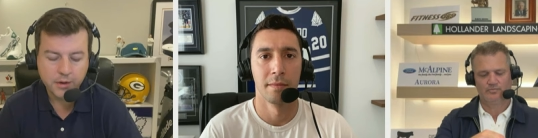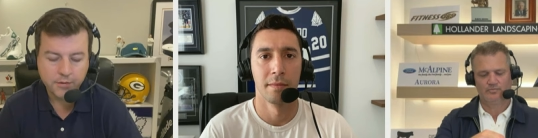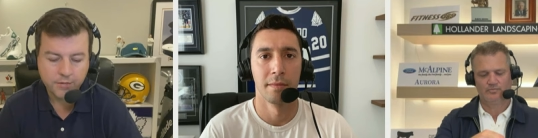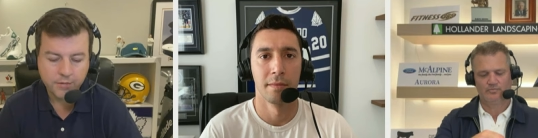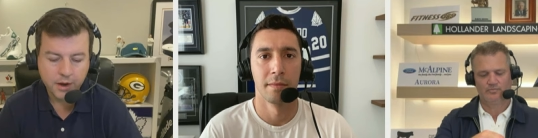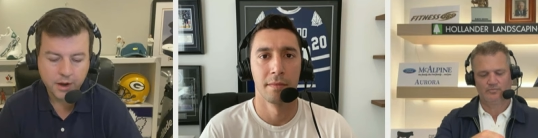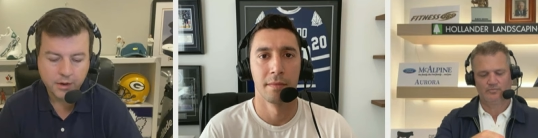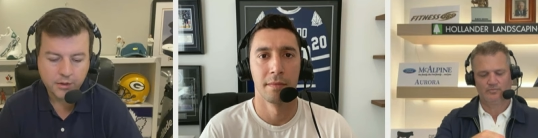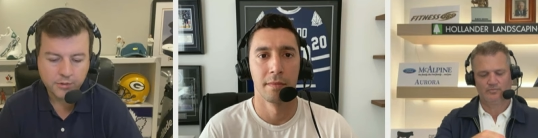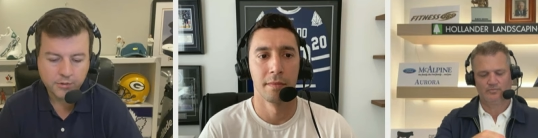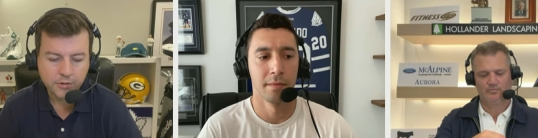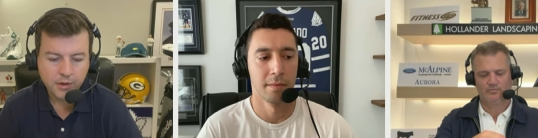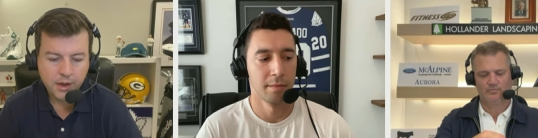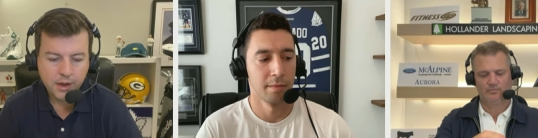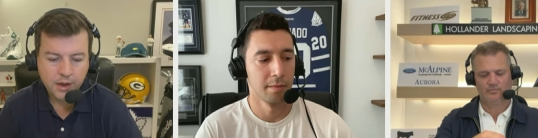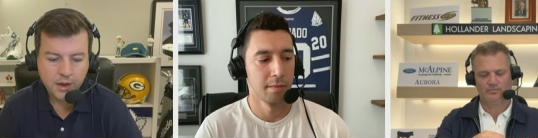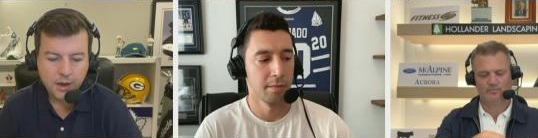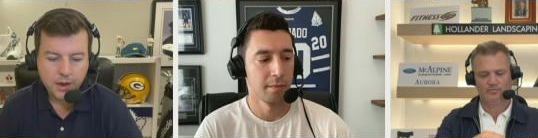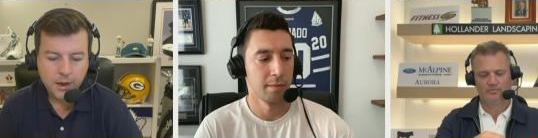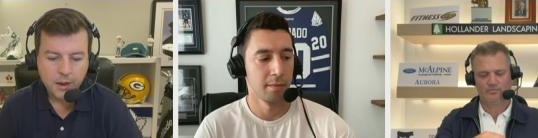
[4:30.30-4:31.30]
Speaker 1: Finals,
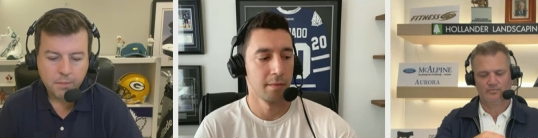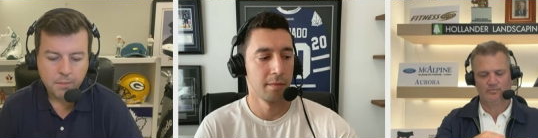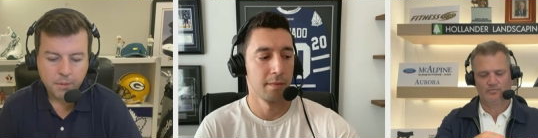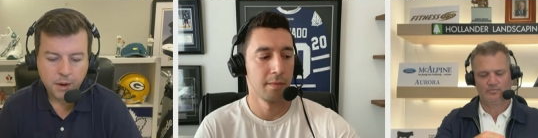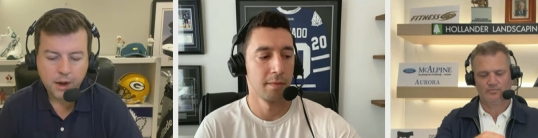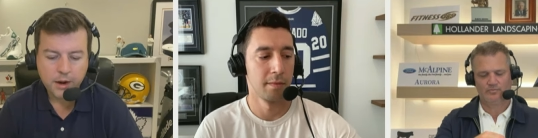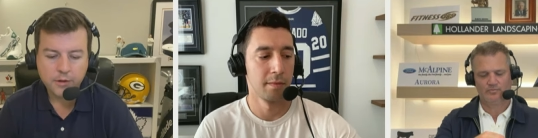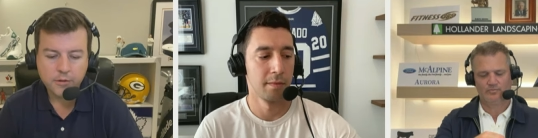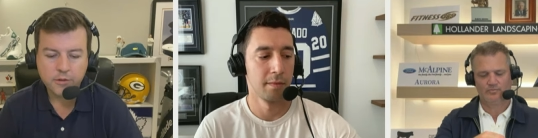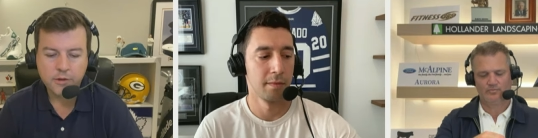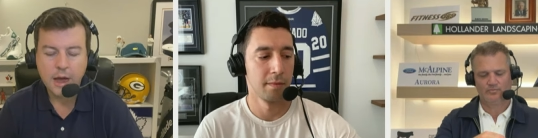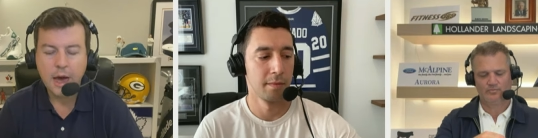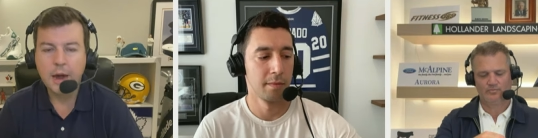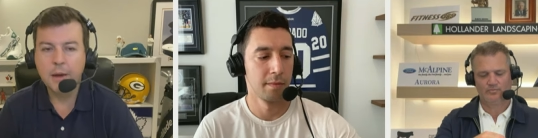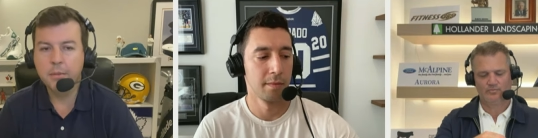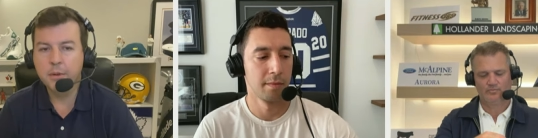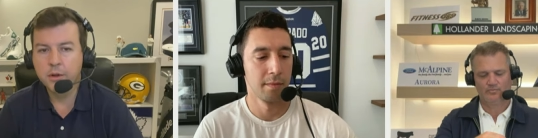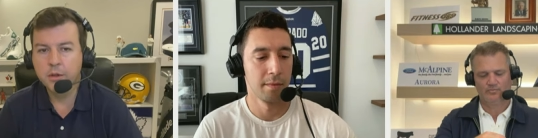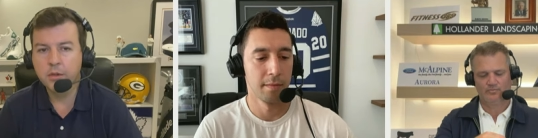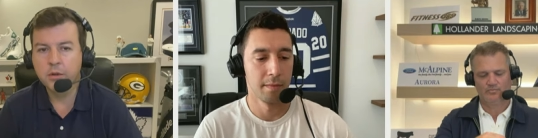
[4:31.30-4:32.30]
but it's got
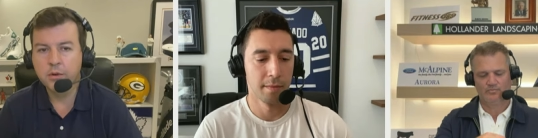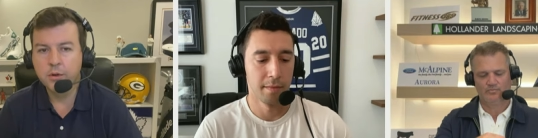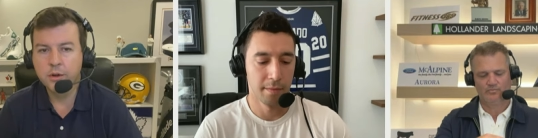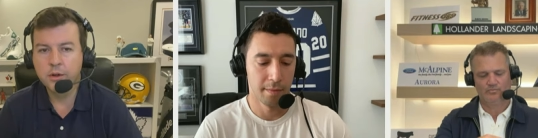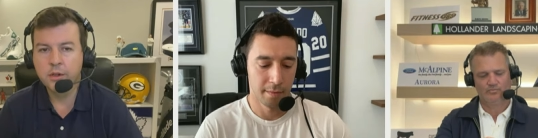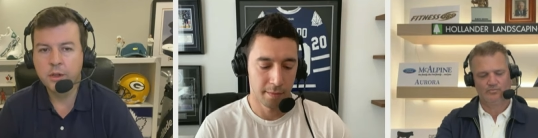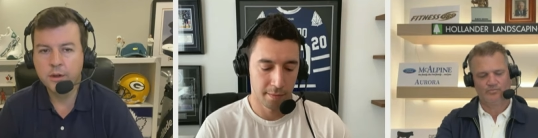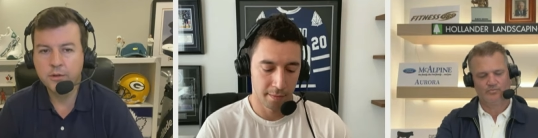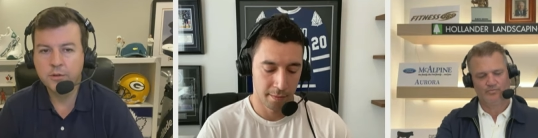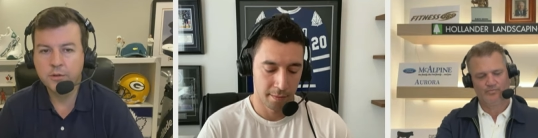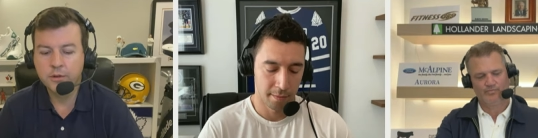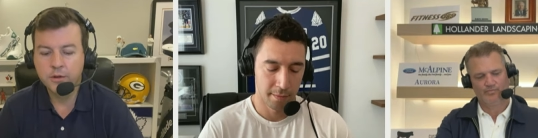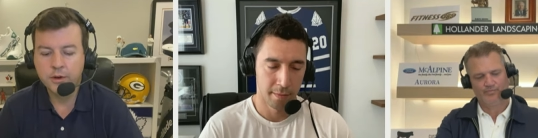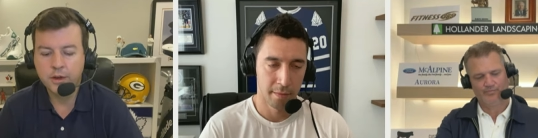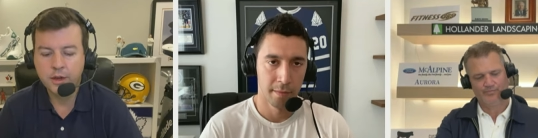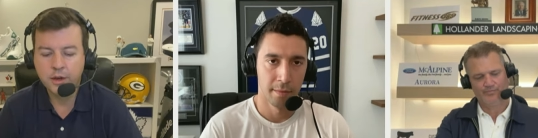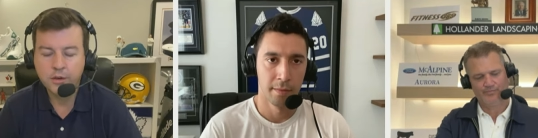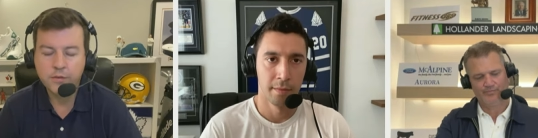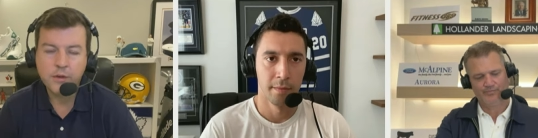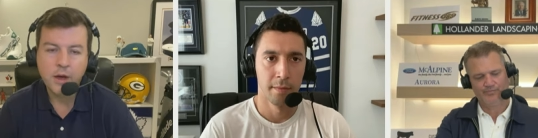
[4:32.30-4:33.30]
to be a learning lesson,
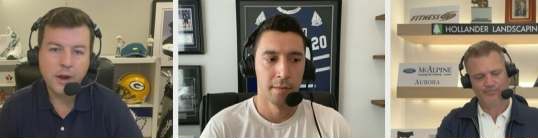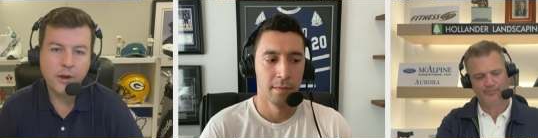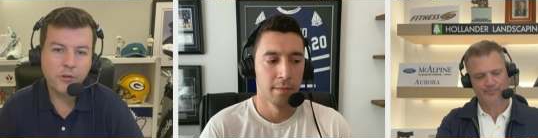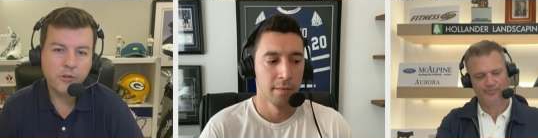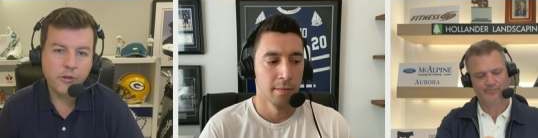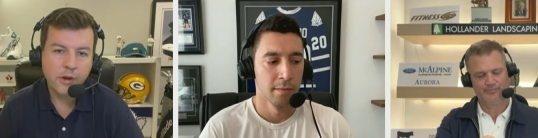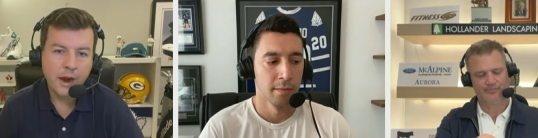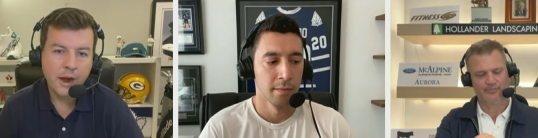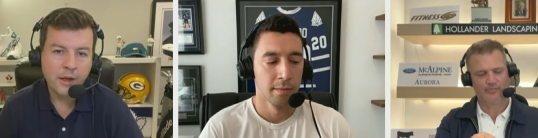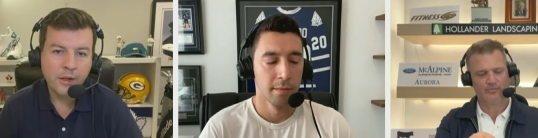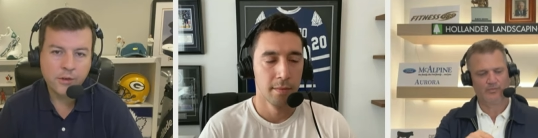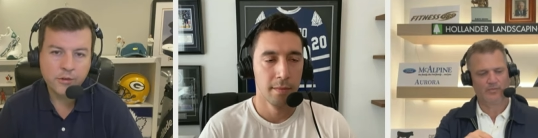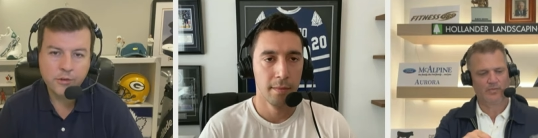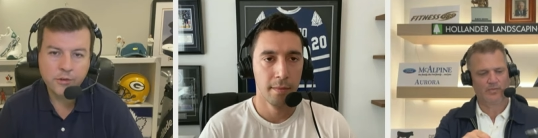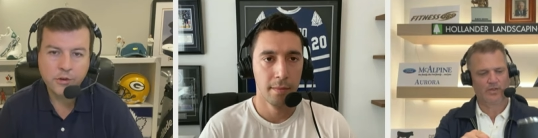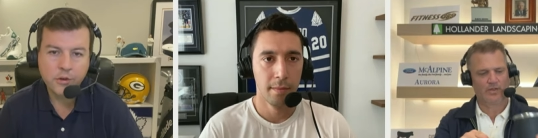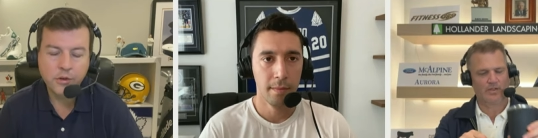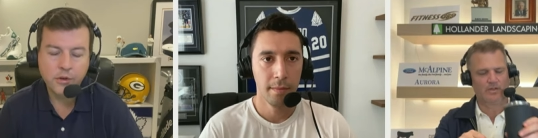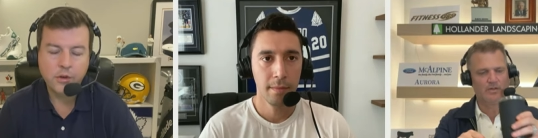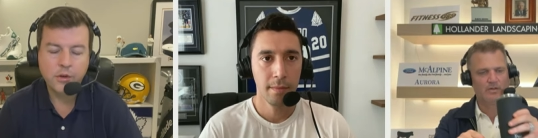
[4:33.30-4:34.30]
and you've got to challenge.
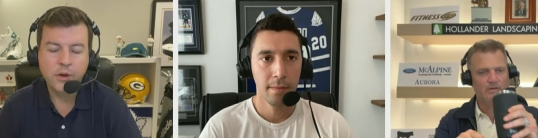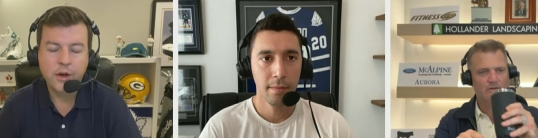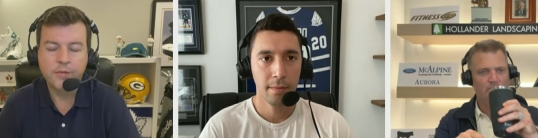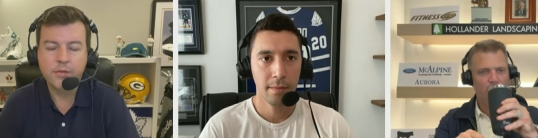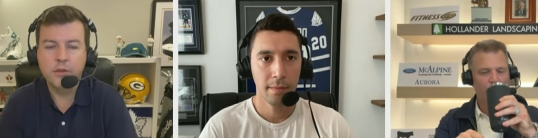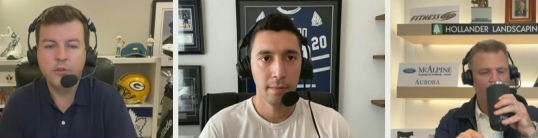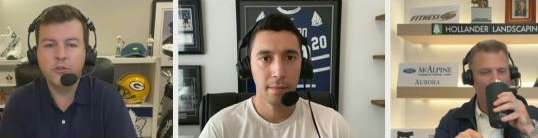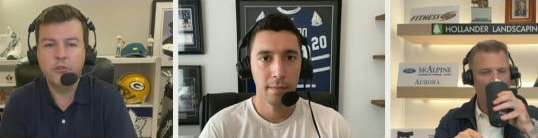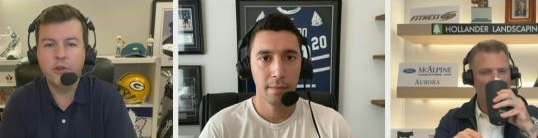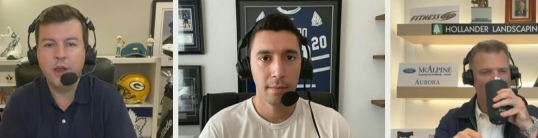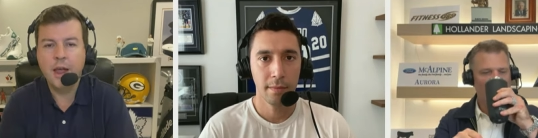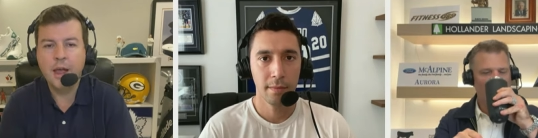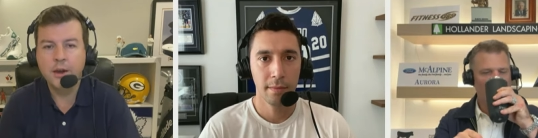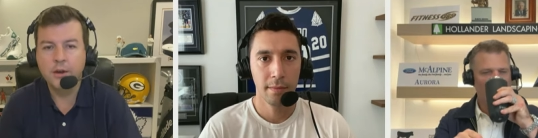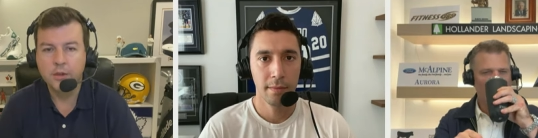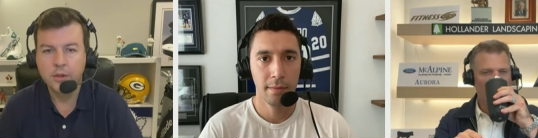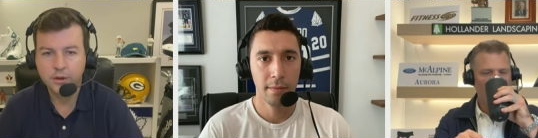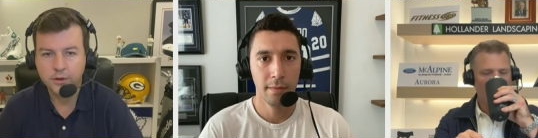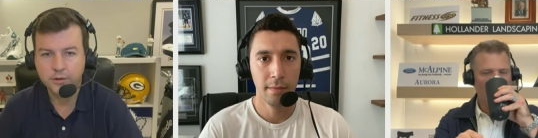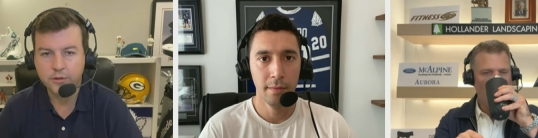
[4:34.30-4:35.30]
You, you, have to
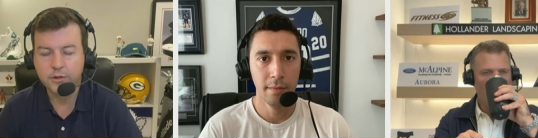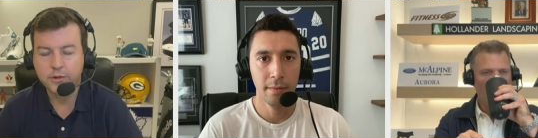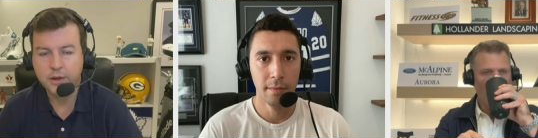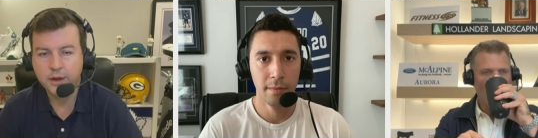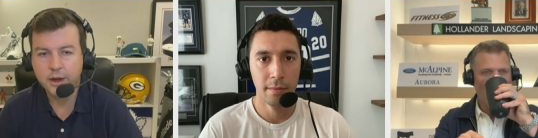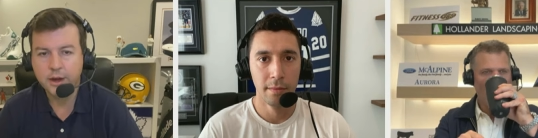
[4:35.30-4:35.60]
channel it.